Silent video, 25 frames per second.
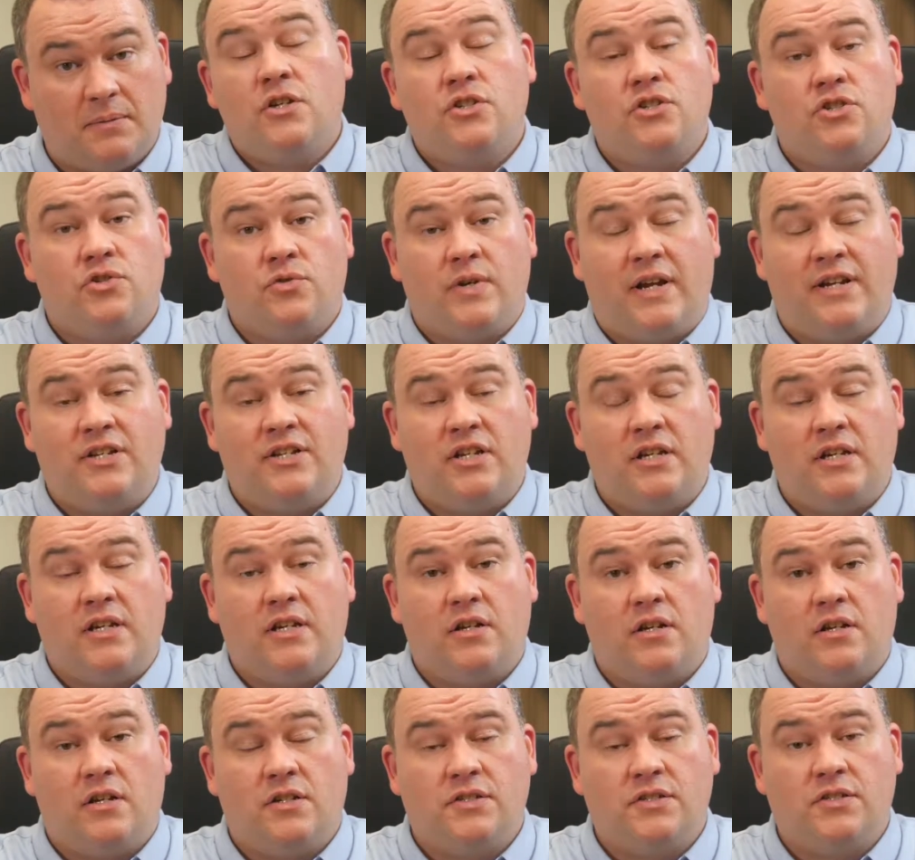Stretching
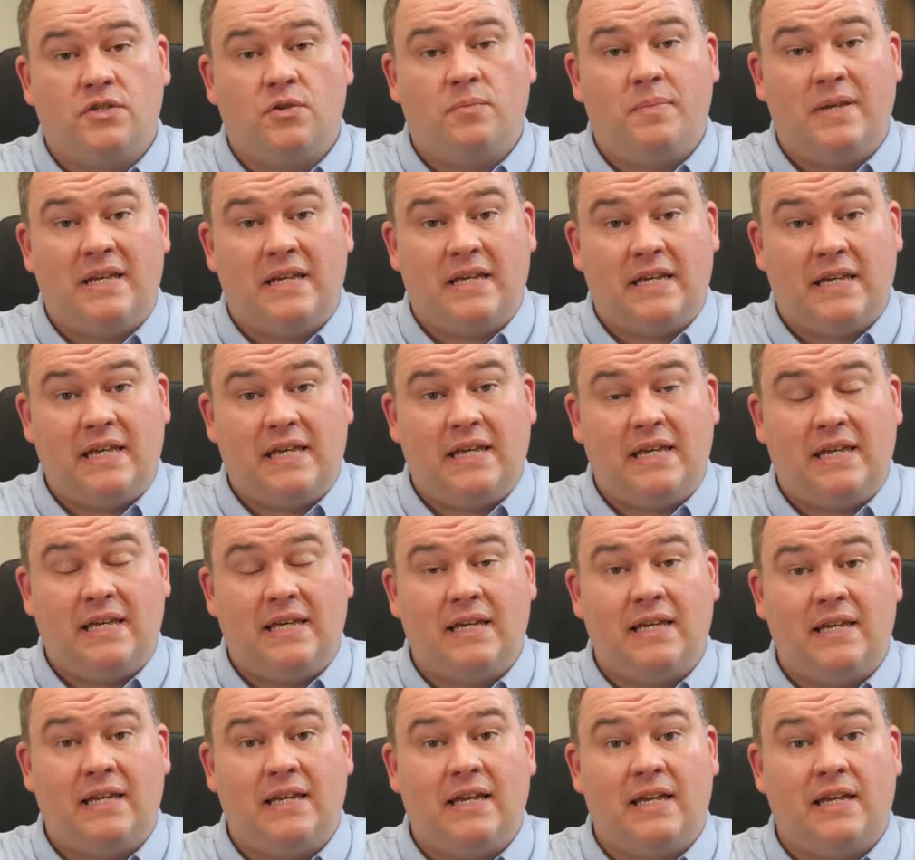can also be a
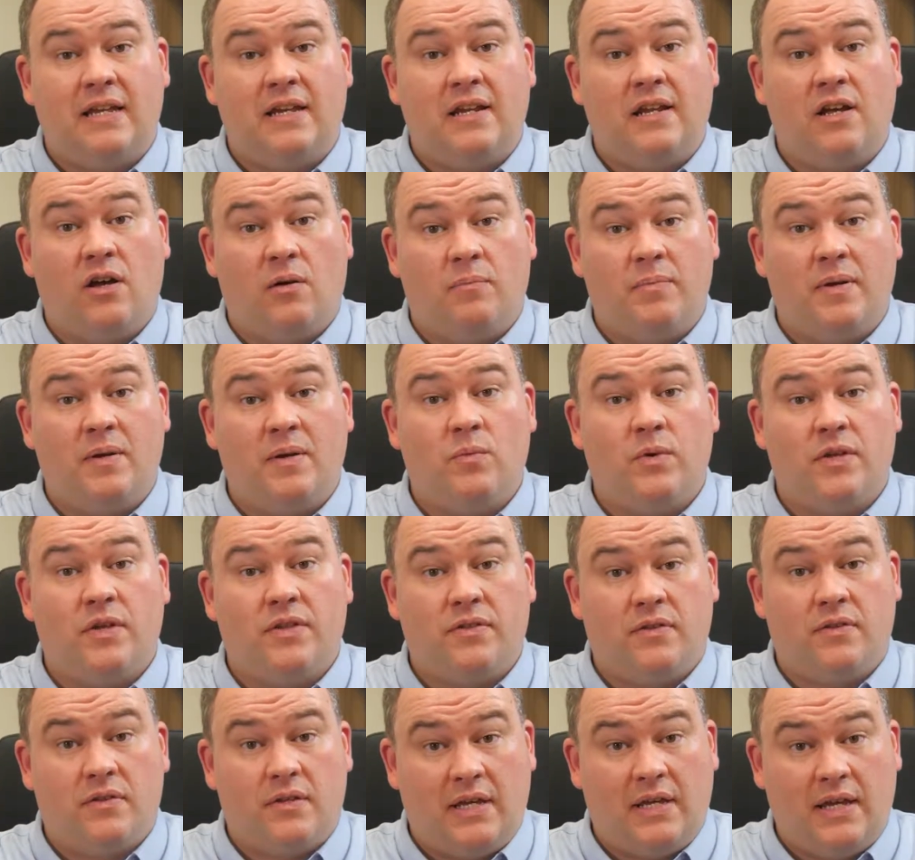key in helping
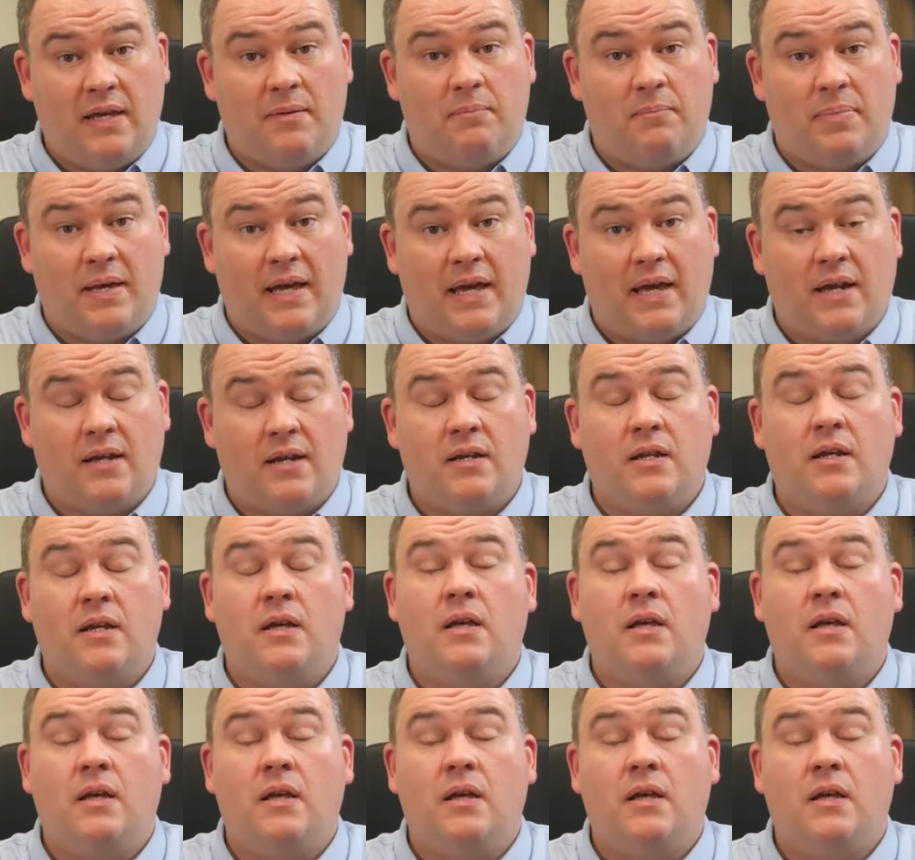with hip pain.